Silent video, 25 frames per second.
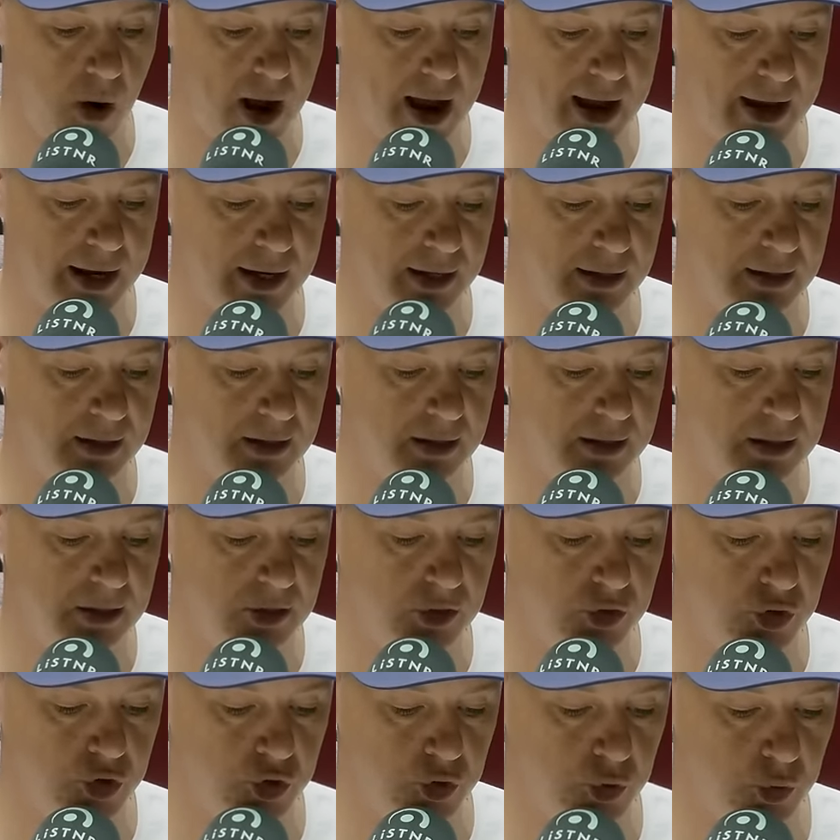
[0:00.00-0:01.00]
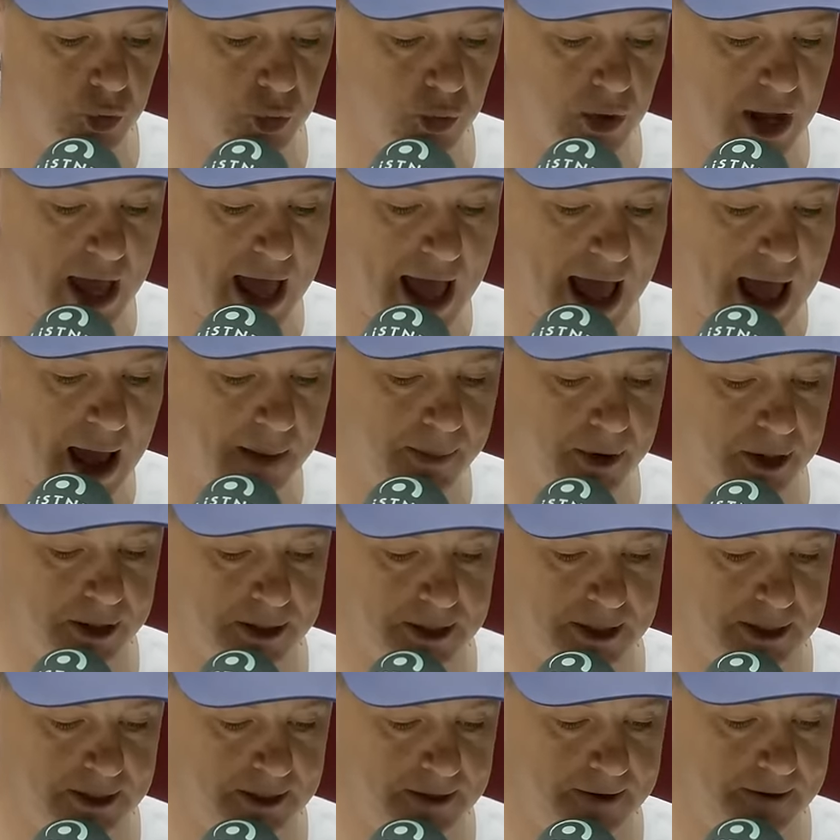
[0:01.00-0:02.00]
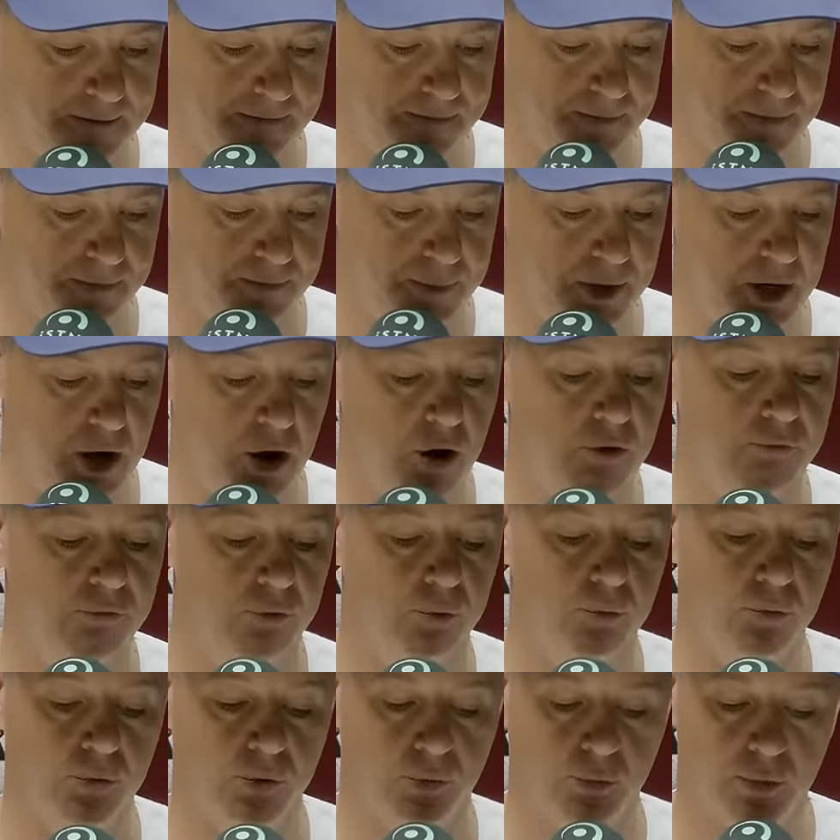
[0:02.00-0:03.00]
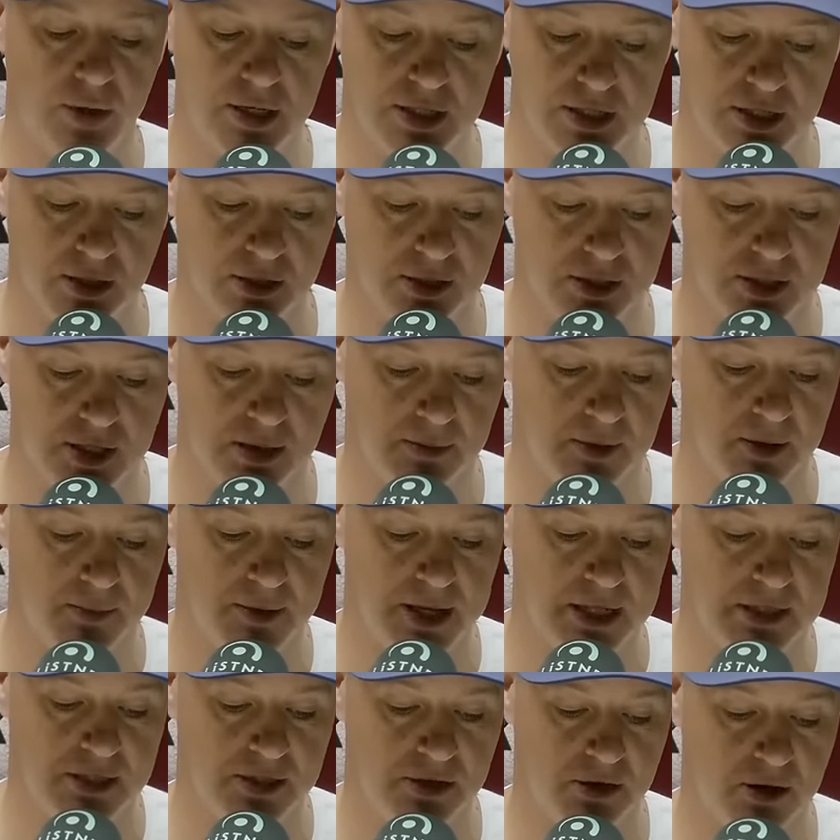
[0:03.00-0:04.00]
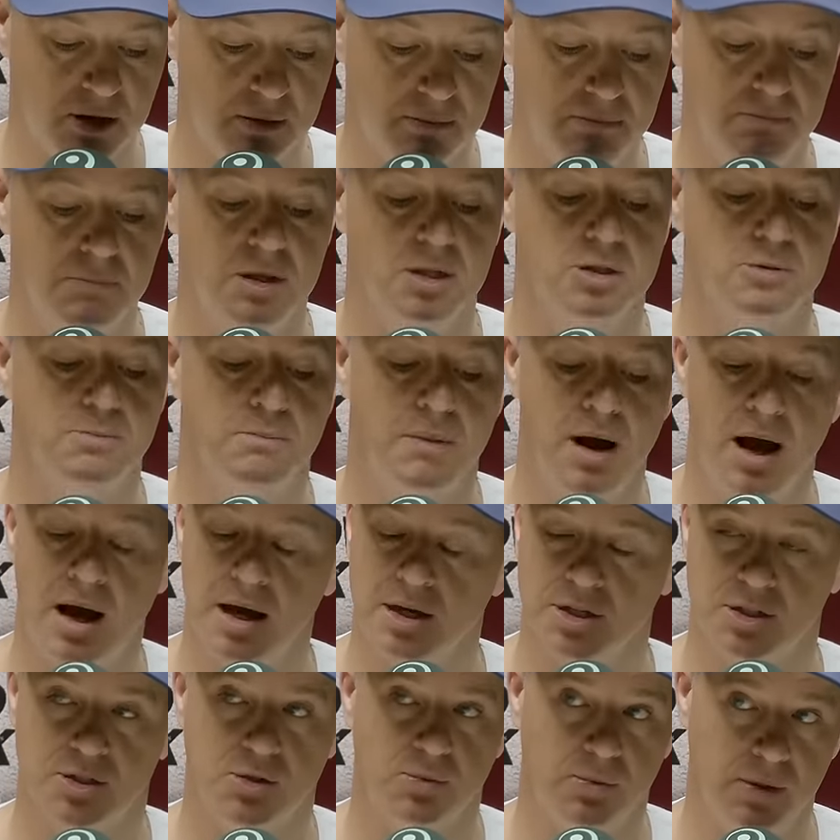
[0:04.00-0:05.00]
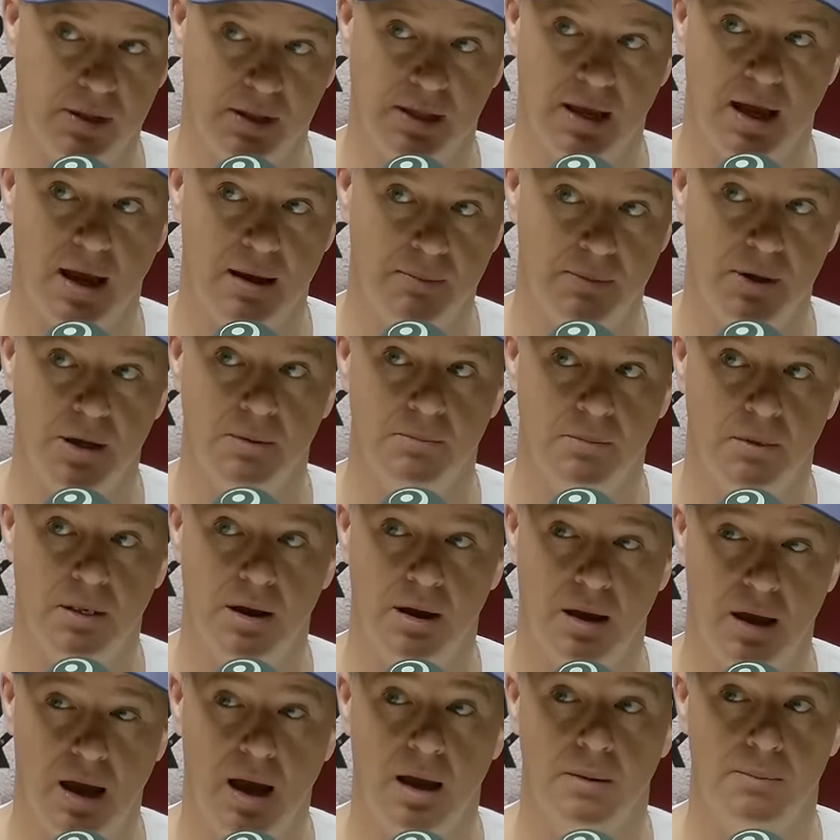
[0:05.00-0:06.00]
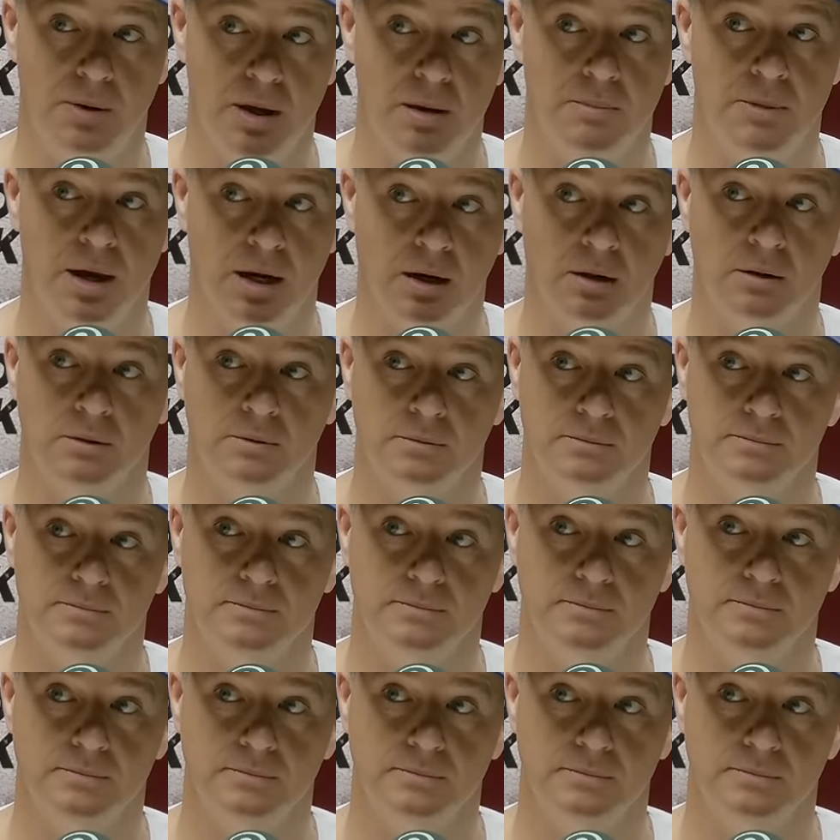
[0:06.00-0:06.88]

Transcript: Wade, Sean Abbott. But overall, the research team on the men's side, Mitch Marsh to win the A B, A B medal.